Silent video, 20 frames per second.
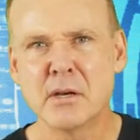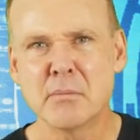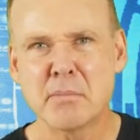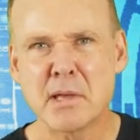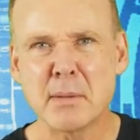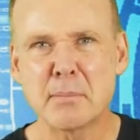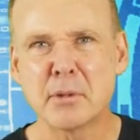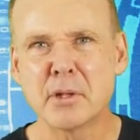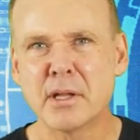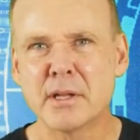
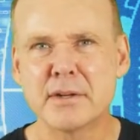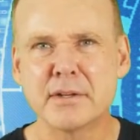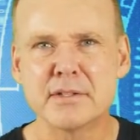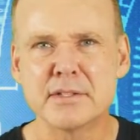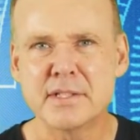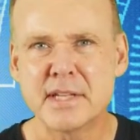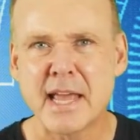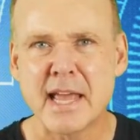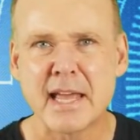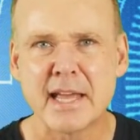people
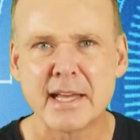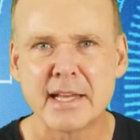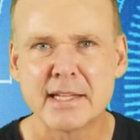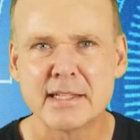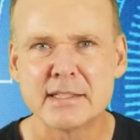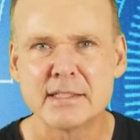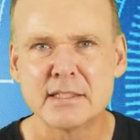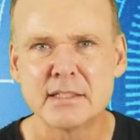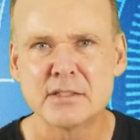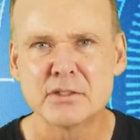
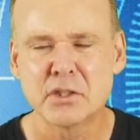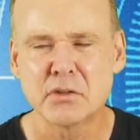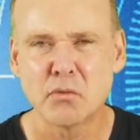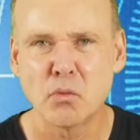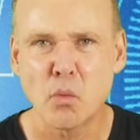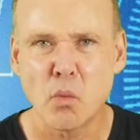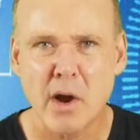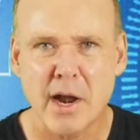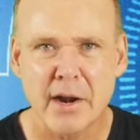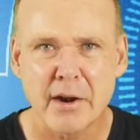understand sort
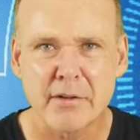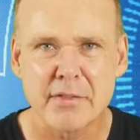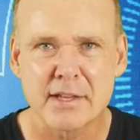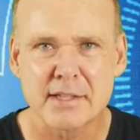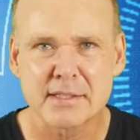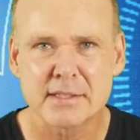of where